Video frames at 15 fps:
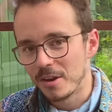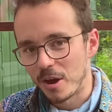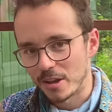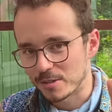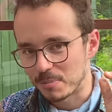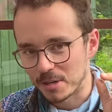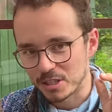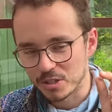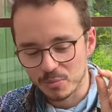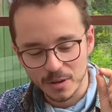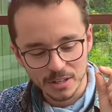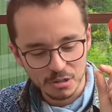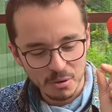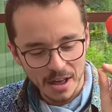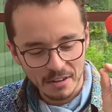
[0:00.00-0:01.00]
especially
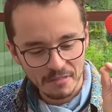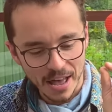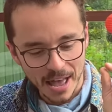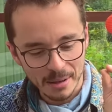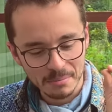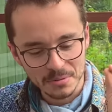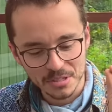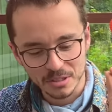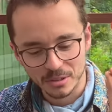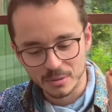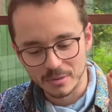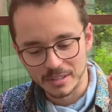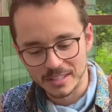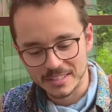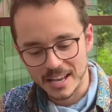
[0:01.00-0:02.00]
when you have
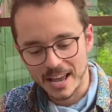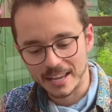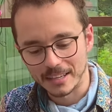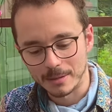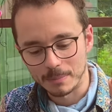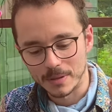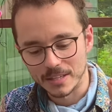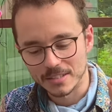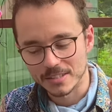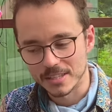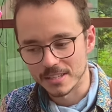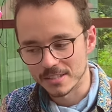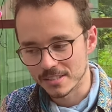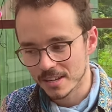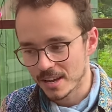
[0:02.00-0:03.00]
absolutely tiny
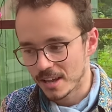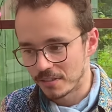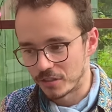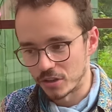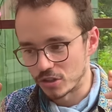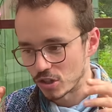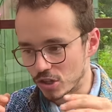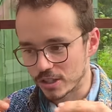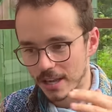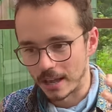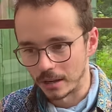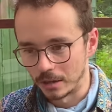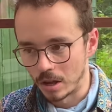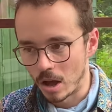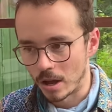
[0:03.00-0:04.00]
pieces that just
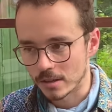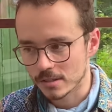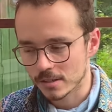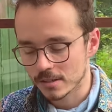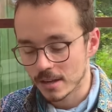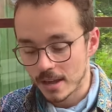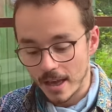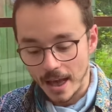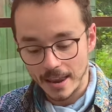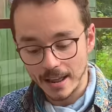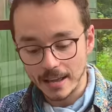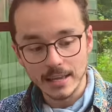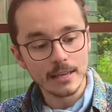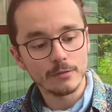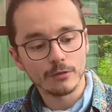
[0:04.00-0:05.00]
get lost. And
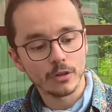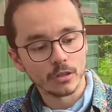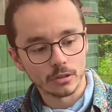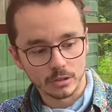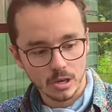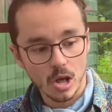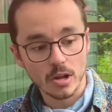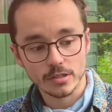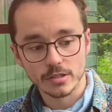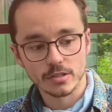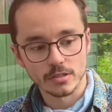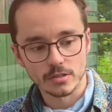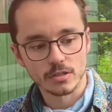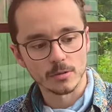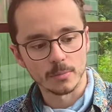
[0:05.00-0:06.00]
I even
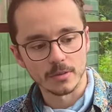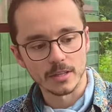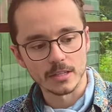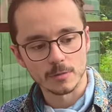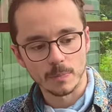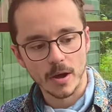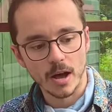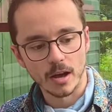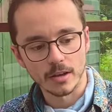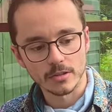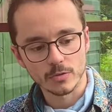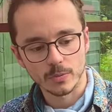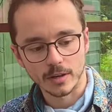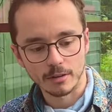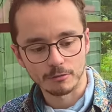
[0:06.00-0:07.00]
lost some of these
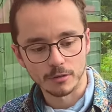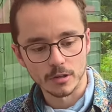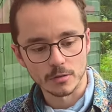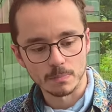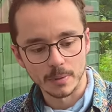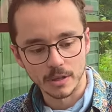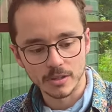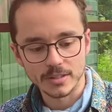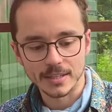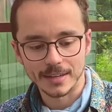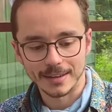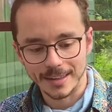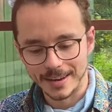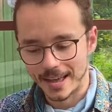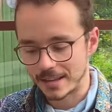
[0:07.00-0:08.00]
parts when I first built
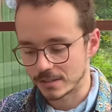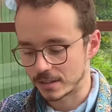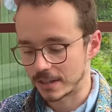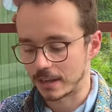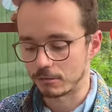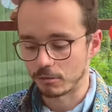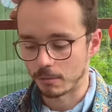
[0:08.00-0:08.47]
it and had to get